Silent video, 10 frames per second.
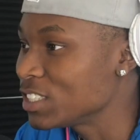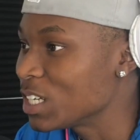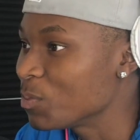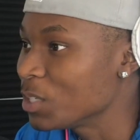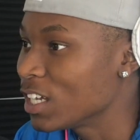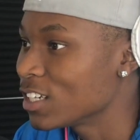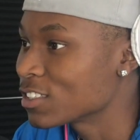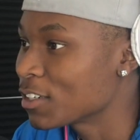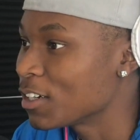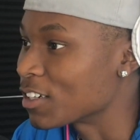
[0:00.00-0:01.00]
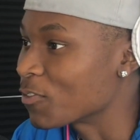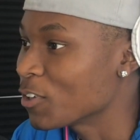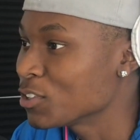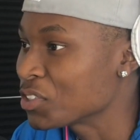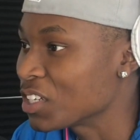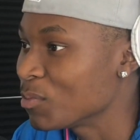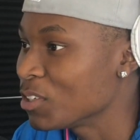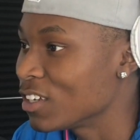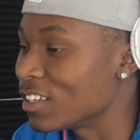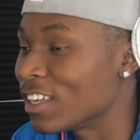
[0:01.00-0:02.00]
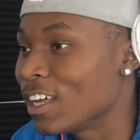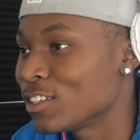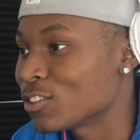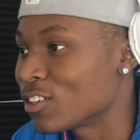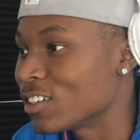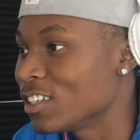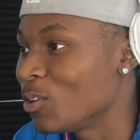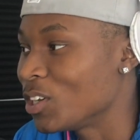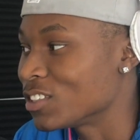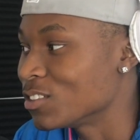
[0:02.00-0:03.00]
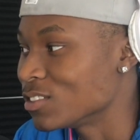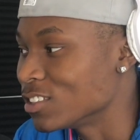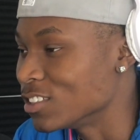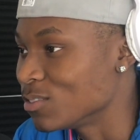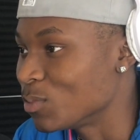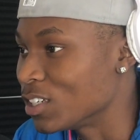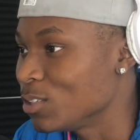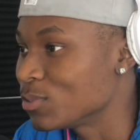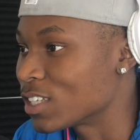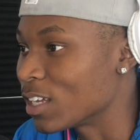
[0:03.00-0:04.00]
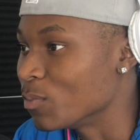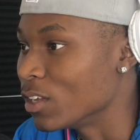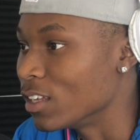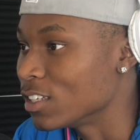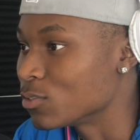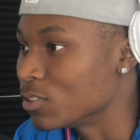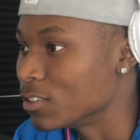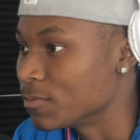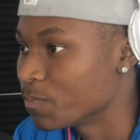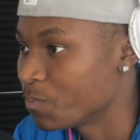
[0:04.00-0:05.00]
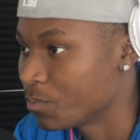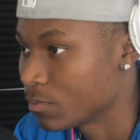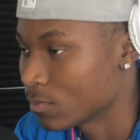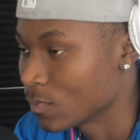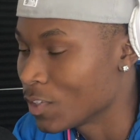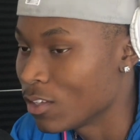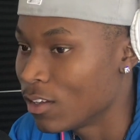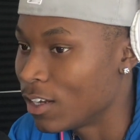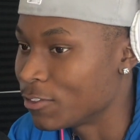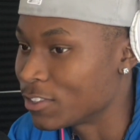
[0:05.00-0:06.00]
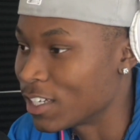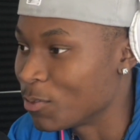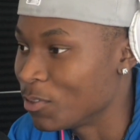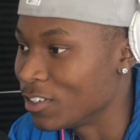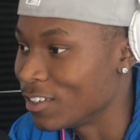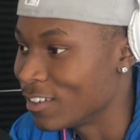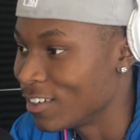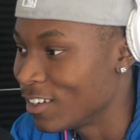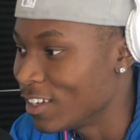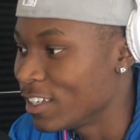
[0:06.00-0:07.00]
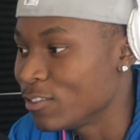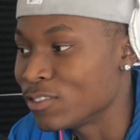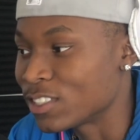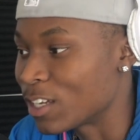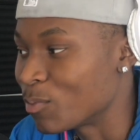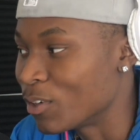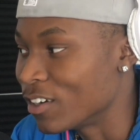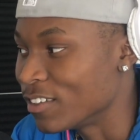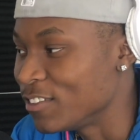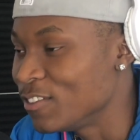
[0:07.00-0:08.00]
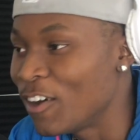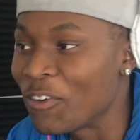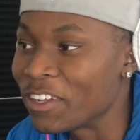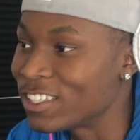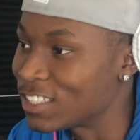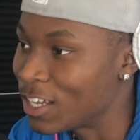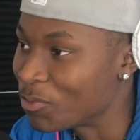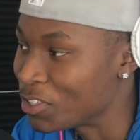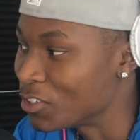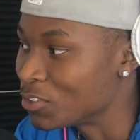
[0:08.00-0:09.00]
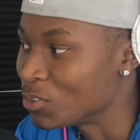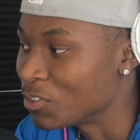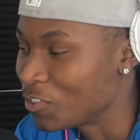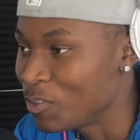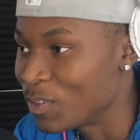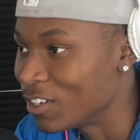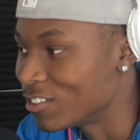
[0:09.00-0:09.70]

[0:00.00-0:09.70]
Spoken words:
time he got his car. The first time he got his car, he go up to us, but he was like, "Man, guess what?" I was like, "What?" He was like, "Bro, anytime we go to a female